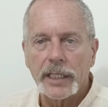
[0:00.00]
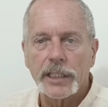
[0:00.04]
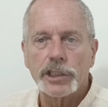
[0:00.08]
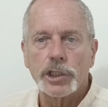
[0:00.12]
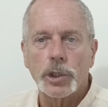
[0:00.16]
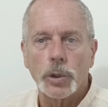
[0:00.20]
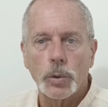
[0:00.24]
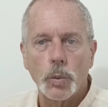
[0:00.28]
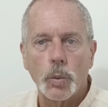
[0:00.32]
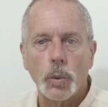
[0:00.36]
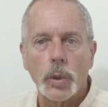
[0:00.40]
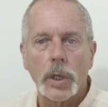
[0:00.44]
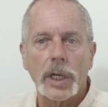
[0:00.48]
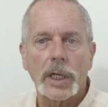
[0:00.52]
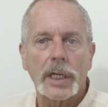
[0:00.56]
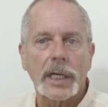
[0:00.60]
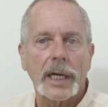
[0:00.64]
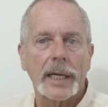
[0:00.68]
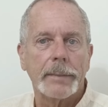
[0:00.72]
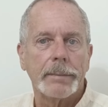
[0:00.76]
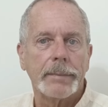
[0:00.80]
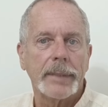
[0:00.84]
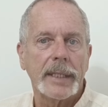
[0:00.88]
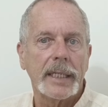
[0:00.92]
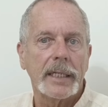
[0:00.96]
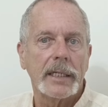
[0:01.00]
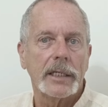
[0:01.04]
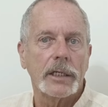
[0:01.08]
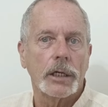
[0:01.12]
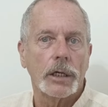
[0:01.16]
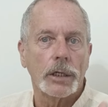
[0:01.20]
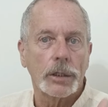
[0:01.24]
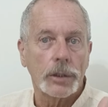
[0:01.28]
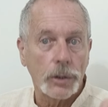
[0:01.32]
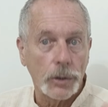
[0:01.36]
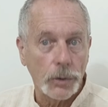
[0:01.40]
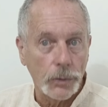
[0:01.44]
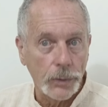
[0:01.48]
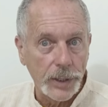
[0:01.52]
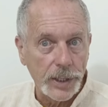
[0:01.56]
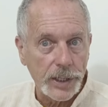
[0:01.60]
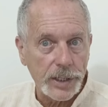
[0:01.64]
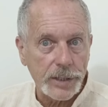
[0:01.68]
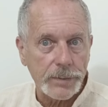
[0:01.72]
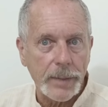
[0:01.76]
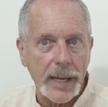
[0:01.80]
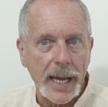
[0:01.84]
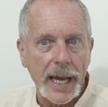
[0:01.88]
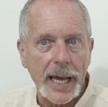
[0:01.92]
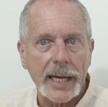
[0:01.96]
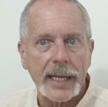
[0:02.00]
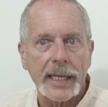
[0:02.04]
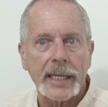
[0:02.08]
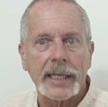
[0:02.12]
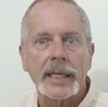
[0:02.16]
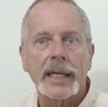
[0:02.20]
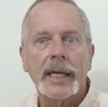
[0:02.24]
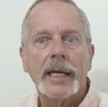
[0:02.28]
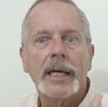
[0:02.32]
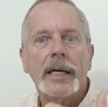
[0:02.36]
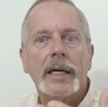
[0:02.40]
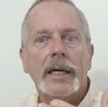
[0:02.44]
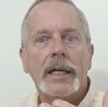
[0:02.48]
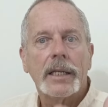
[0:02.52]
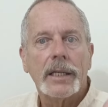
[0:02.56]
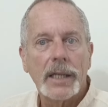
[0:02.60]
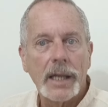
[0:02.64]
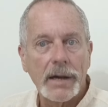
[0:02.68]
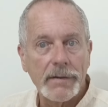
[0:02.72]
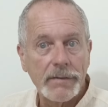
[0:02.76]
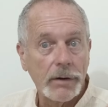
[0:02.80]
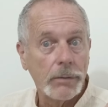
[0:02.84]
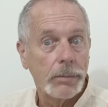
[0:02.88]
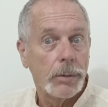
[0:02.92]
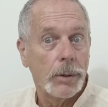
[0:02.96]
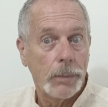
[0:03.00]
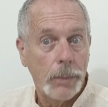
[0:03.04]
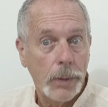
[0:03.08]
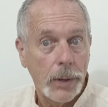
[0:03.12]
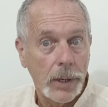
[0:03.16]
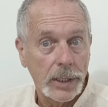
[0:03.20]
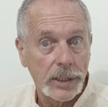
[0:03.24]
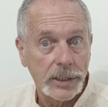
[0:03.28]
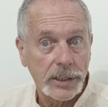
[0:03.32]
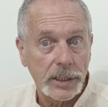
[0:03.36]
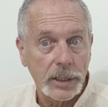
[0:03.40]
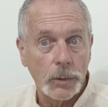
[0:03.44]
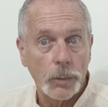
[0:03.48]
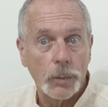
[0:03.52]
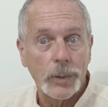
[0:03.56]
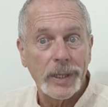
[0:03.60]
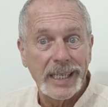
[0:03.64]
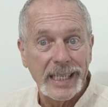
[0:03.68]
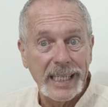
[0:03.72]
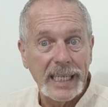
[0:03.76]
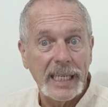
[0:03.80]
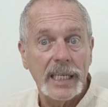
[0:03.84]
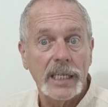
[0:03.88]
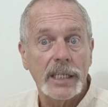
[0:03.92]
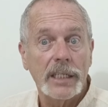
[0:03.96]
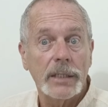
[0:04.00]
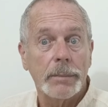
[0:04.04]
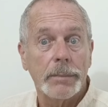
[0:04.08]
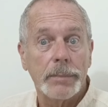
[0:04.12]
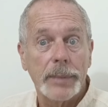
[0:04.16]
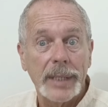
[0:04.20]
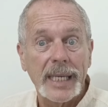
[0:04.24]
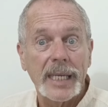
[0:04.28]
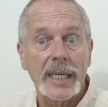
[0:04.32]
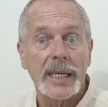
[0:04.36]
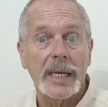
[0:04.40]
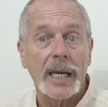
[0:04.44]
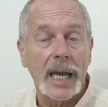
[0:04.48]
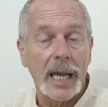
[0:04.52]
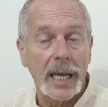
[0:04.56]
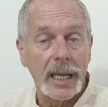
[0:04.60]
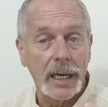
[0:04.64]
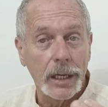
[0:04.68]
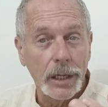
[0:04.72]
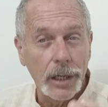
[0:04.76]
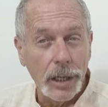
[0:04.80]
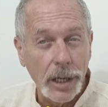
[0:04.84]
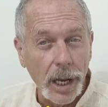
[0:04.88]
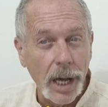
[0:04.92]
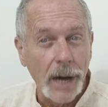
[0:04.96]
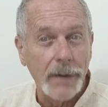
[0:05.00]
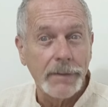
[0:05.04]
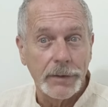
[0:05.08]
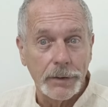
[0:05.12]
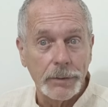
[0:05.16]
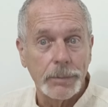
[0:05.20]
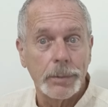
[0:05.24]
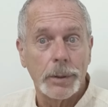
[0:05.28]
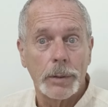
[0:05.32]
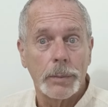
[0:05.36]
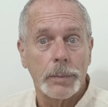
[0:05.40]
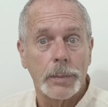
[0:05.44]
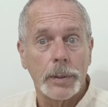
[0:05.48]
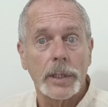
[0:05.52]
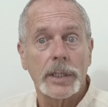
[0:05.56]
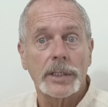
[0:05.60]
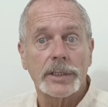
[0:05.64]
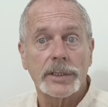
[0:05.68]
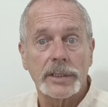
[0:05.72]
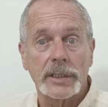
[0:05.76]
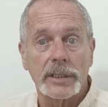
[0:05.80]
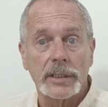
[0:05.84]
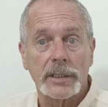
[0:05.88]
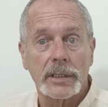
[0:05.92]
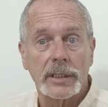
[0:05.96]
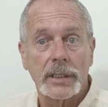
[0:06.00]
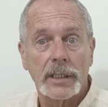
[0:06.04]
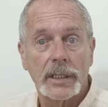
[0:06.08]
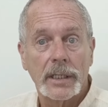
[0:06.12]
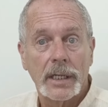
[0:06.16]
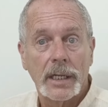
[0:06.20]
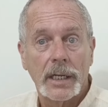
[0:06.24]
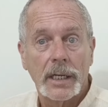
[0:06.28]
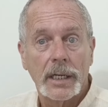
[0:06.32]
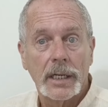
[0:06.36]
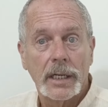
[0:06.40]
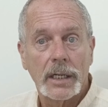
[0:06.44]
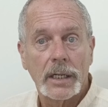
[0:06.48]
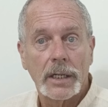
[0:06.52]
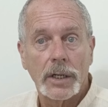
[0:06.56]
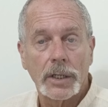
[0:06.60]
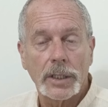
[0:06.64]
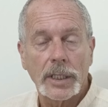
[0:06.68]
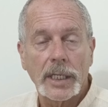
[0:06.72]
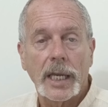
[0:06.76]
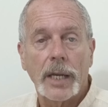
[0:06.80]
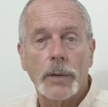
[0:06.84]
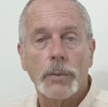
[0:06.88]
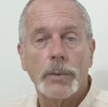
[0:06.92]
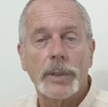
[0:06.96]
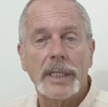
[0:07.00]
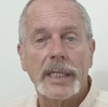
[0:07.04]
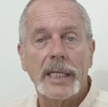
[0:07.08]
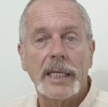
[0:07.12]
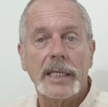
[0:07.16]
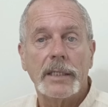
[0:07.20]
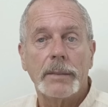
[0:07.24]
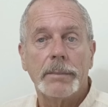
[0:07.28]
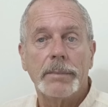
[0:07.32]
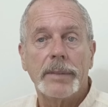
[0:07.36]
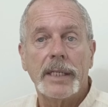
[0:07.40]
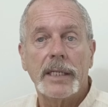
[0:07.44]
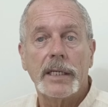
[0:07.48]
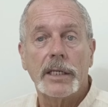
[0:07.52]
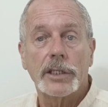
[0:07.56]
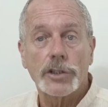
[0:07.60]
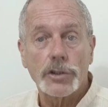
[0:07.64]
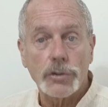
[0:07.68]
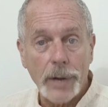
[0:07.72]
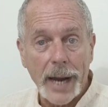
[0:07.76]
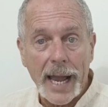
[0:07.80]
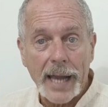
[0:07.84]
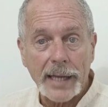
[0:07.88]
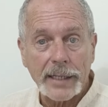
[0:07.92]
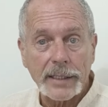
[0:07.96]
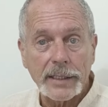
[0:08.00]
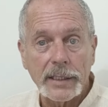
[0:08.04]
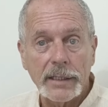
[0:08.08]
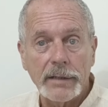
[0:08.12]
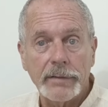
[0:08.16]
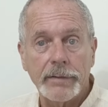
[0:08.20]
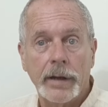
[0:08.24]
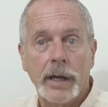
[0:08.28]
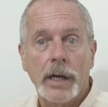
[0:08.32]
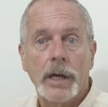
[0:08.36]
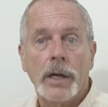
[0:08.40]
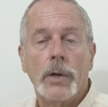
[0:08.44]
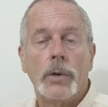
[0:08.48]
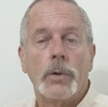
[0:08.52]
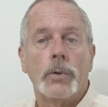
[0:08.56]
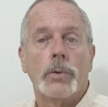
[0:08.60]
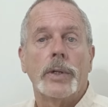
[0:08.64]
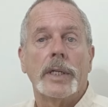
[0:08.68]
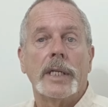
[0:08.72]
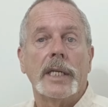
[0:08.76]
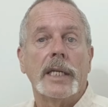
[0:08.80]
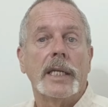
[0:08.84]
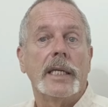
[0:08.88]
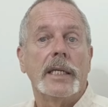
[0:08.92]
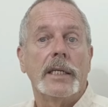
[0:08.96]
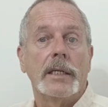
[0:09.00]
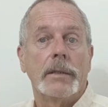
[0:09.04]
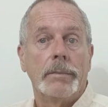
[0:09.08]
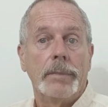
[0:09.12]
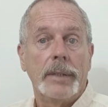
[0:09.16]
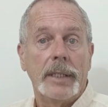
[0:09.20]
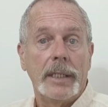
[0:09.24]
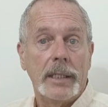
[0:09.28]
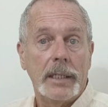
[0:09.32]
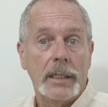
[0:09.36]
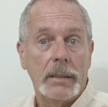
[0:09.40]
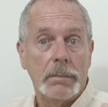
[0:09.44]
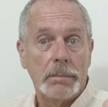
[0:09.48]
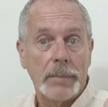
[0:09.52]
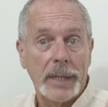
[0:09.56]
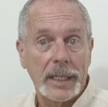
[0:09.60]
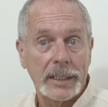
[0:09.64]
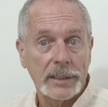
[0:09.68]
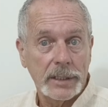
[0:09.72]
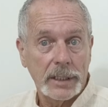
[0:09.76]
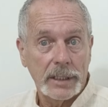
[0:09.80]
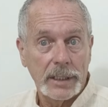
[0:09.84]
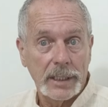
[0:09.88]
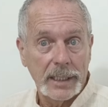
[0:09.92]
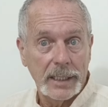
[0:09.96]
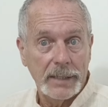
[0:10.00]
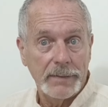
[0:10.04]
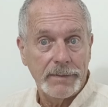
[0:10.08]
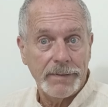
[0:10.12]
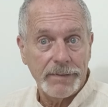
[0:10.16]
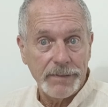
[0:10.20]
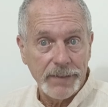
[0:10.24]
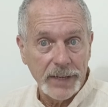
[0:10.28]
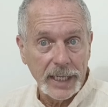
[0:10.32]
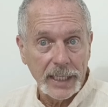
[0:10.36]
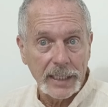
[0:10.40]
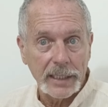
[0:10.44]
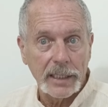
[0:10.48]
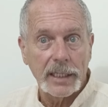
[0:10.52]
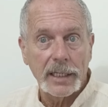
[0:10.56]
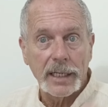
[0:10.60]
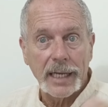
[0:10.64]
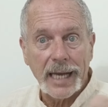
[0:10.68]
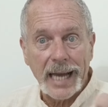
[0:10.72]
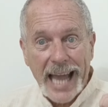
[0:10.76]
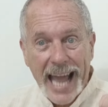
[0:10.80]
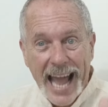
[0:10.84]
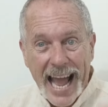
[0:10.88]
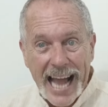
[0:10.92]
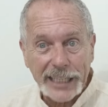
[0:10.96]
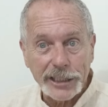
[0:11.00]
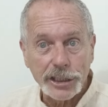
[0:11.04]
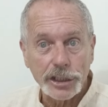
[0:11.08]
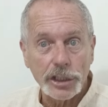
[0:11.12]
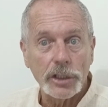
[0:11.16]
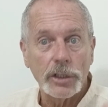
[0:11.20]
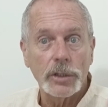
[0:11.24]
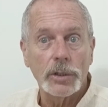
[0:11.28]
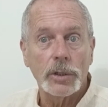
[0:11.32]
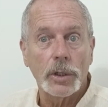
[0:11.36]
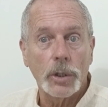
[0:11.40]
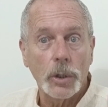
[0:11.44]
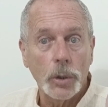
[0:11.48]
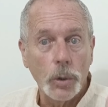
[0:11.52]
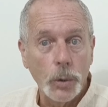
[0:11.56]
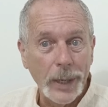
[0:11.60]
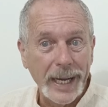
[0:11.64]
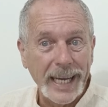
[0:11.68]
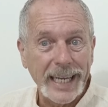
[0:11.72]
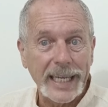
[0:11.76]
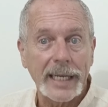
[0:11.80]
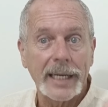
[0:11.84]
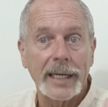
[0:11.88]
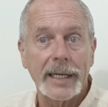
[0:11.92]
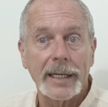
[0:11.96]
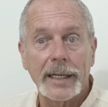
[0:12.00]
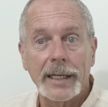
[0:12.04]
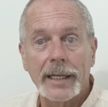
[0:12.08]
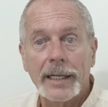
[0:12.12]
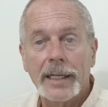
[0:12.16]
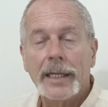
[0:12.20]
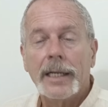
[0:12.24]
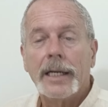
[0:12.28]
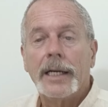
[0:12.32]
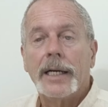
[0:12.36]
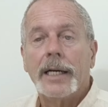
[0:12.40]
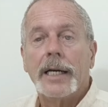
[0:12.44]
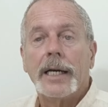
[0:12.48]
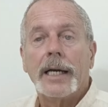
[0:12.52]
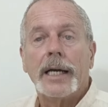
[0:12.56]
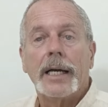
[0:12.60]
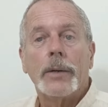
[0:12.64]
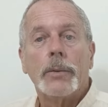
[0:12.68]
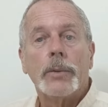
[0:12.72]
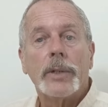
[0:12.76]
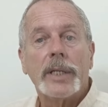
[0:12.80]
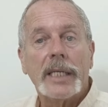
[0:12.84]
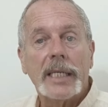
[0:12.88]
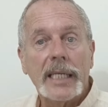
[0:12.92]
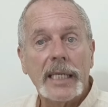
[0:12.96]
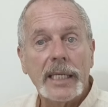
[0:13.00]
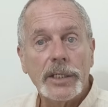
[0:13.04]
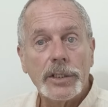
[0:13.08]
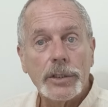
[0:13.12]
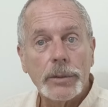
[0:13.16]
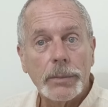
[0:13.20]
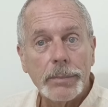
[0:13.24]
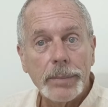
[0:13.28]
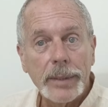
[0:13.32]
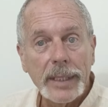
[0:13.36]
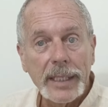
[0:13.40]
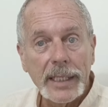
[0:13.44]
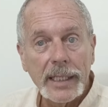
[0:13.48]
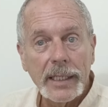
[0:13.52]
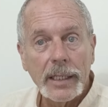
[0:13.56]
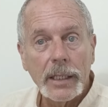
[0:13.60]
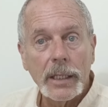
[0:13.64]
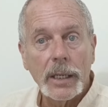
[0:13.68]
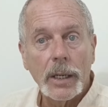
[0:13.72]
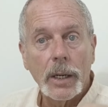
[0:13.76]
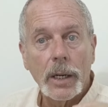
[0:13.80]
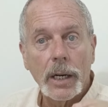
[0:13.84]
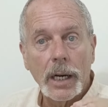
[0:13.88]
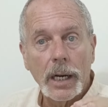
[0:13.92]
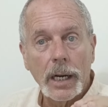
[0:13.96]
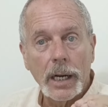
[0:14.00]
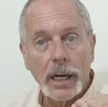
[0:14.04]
should work on being a charismatic, lovable person. We need to be a lovable person. Okay, we need to be attractive. We need to be mentally fit, agile, quick. We need to be